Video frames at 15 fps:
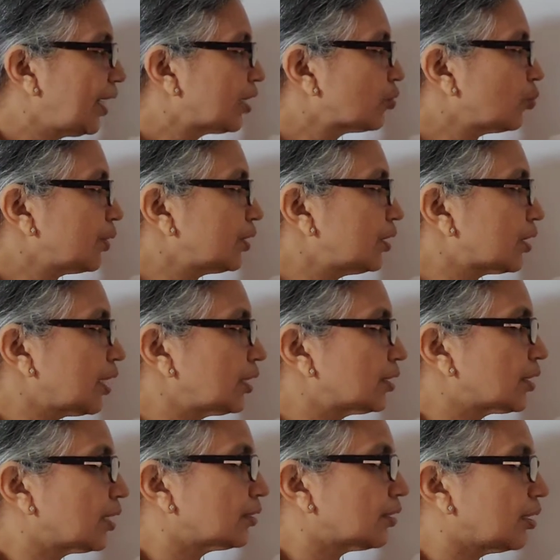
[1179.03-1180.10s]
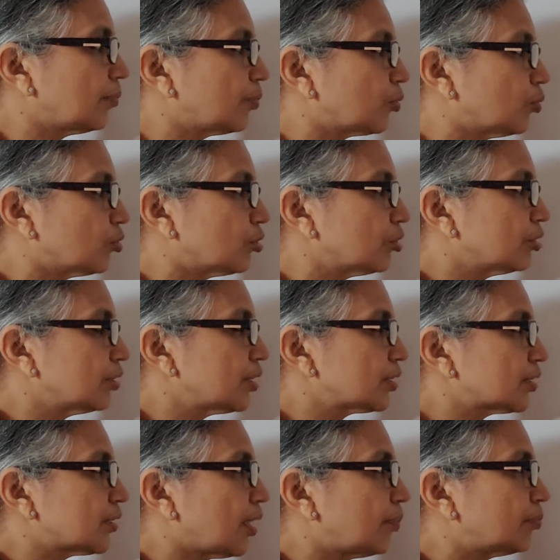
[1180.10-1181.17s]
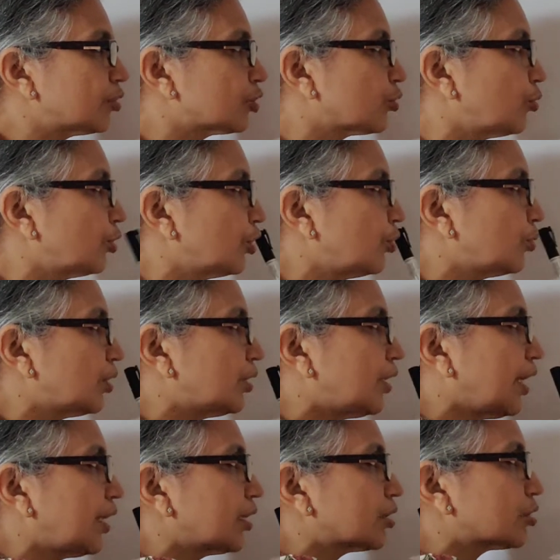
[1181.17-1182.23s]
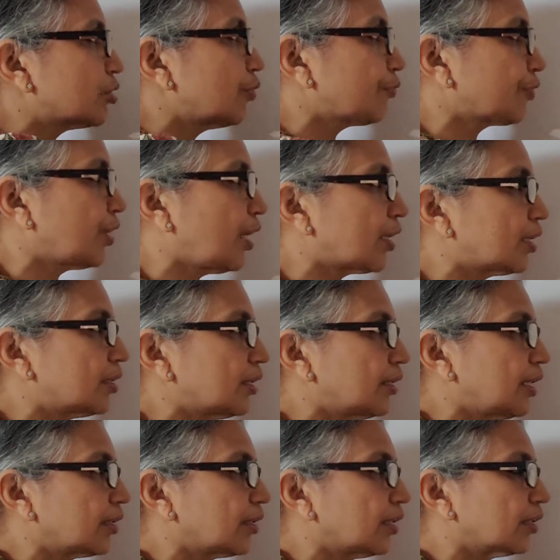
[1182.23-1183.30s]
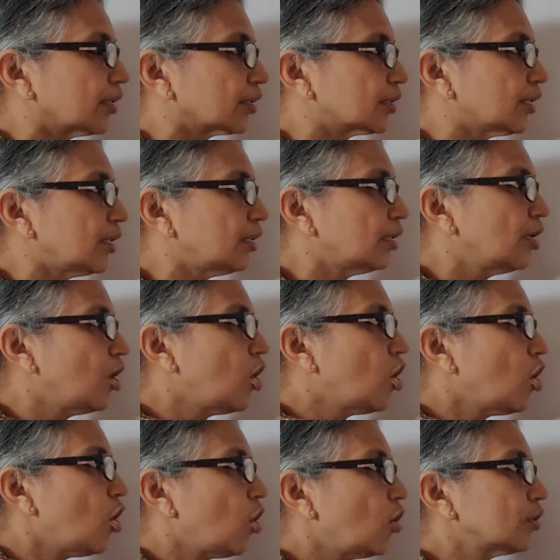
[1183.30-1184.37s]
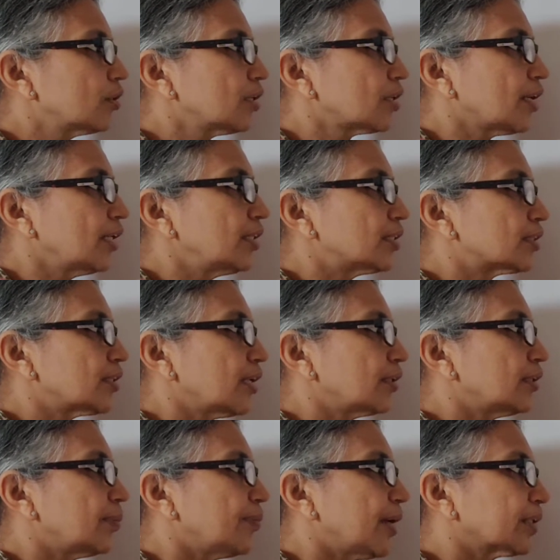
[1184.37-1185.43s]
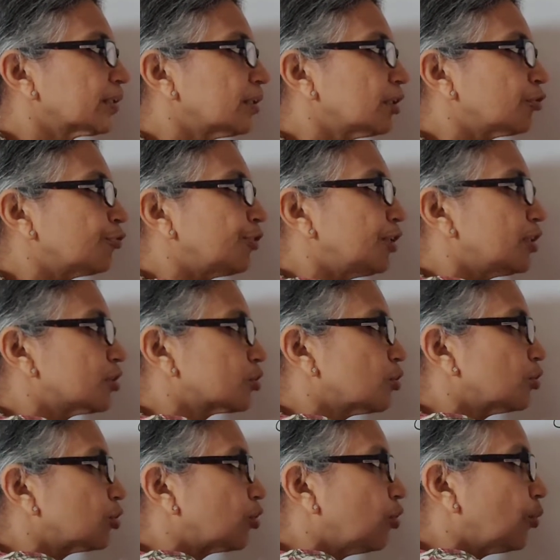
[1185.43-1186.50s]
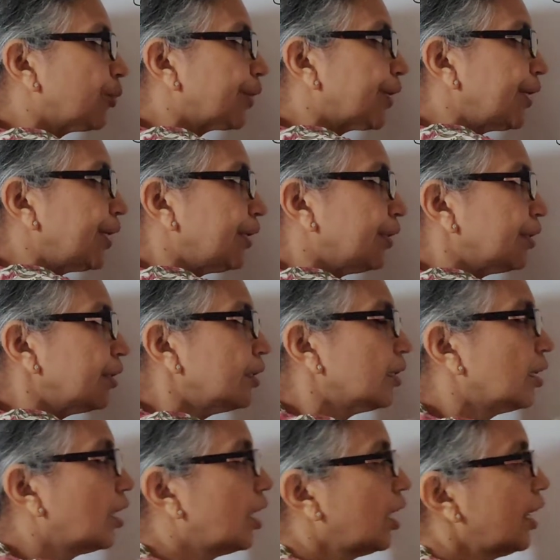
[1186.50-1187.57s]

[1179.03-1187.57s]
And with the right hand thumb rule, this thumb showing you the direction of current in that conductor. On the right side, the magnetic field is going to go in,